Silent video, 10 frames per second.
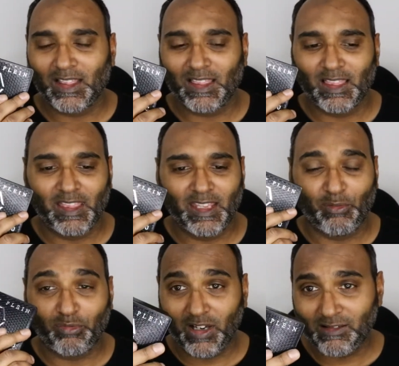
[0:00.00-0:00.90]
the
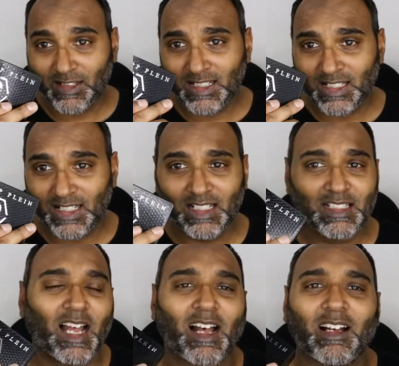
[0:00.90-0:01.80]
fragrance is
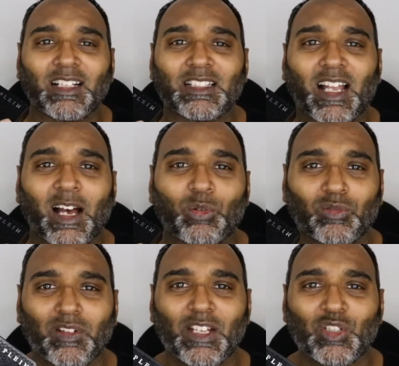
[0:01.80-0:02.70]
as
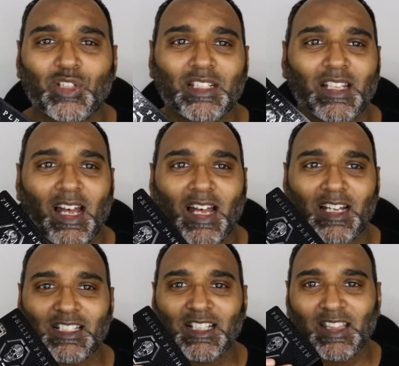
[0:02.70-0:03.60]
outrageous
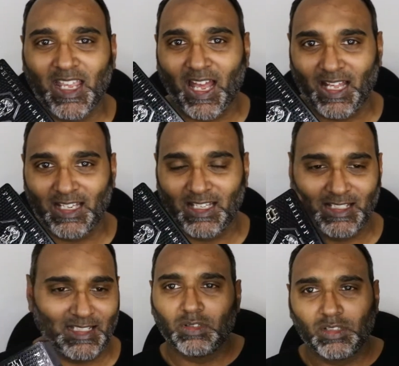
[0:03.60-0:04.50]
as the ad is.